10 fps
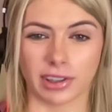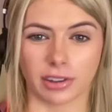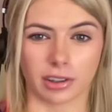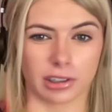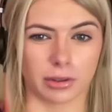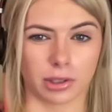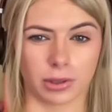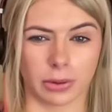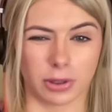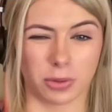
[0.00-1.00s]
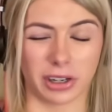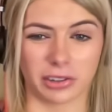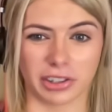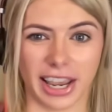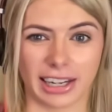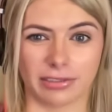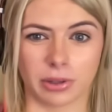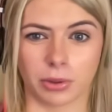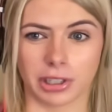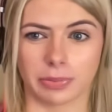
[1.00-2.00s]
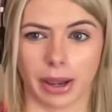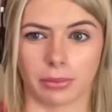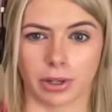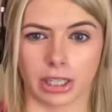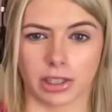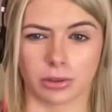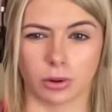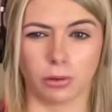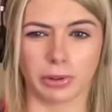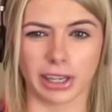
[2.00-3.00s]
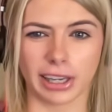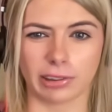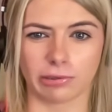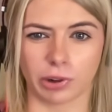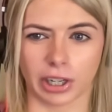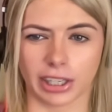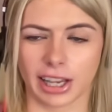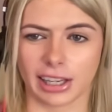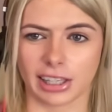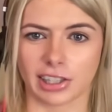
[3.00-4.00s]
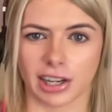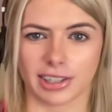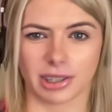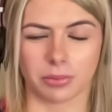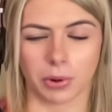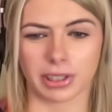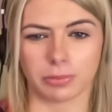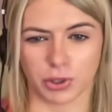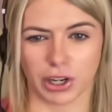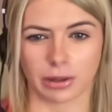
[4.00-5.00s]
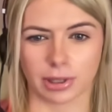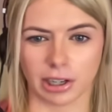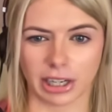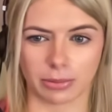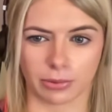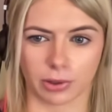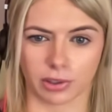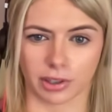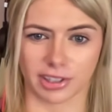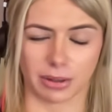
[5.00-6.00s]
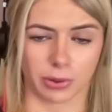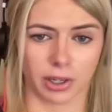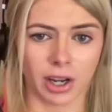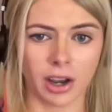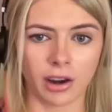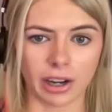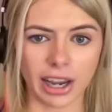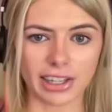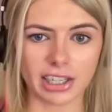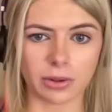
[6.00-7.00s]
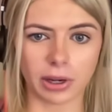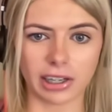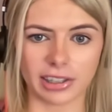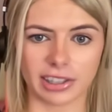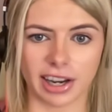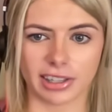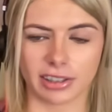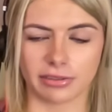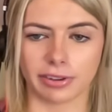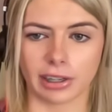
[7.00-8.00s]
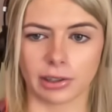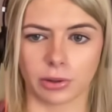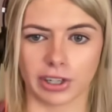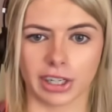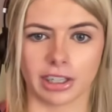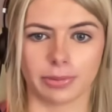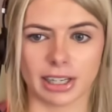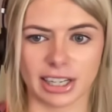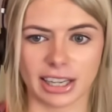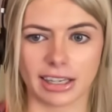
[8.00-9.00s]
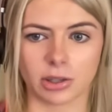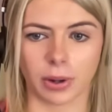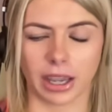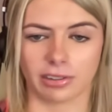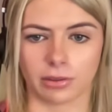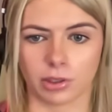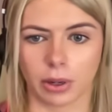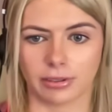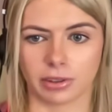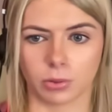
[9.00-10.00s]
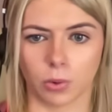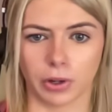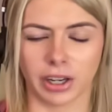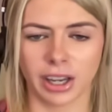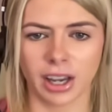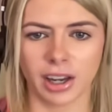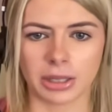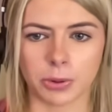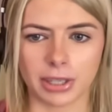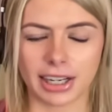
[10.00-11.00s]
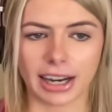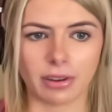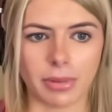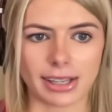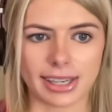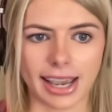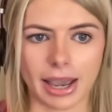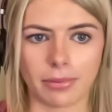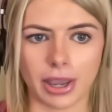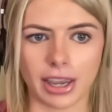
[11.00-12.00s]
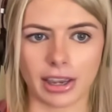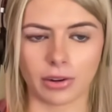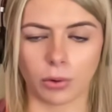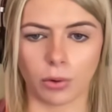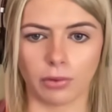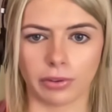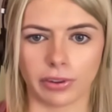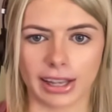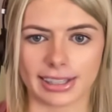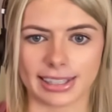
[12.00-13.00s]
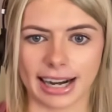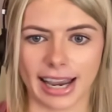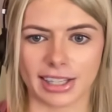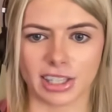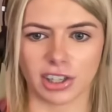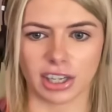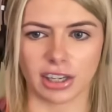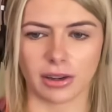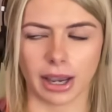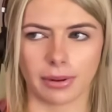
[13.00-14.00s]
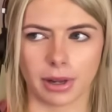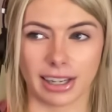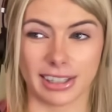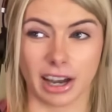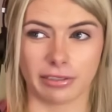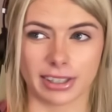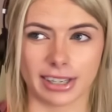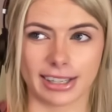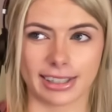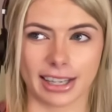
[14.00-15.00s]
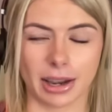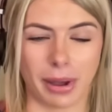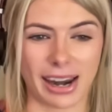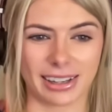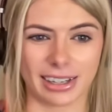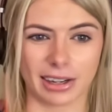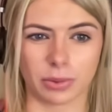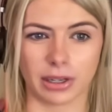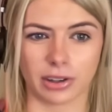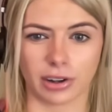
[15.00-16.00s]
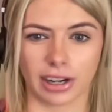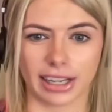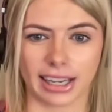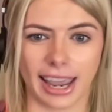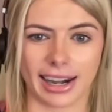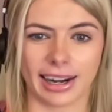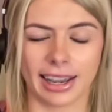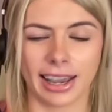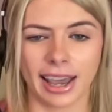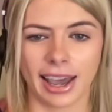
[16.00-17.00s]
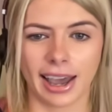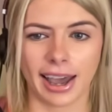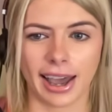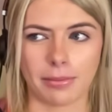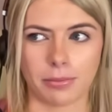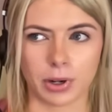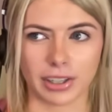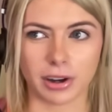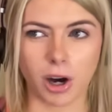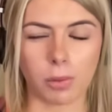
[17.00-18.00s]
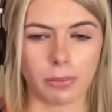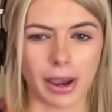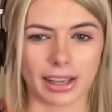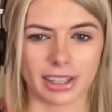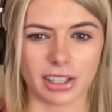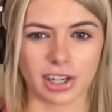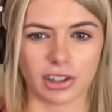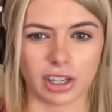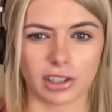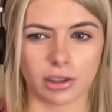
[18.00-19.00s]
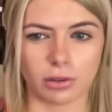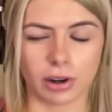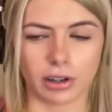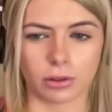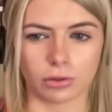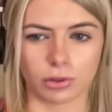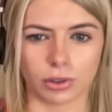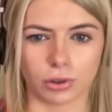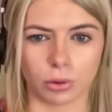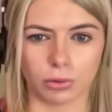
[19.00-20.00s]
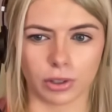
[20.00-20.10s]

than the hurdles course, well, which would be another negative towards Banbridge. So hopefully he can run and take his chance, and it might dry out slightly before Thursday. But I actually quite like the chances of Phil Dorr in here, especially each way at around 12 to 1. I suppose he had kind of a messy campaign over fences last year. In his novice season, they abandoned it and went hurdling again. But I thought coming back this year, he had 2 very good runs over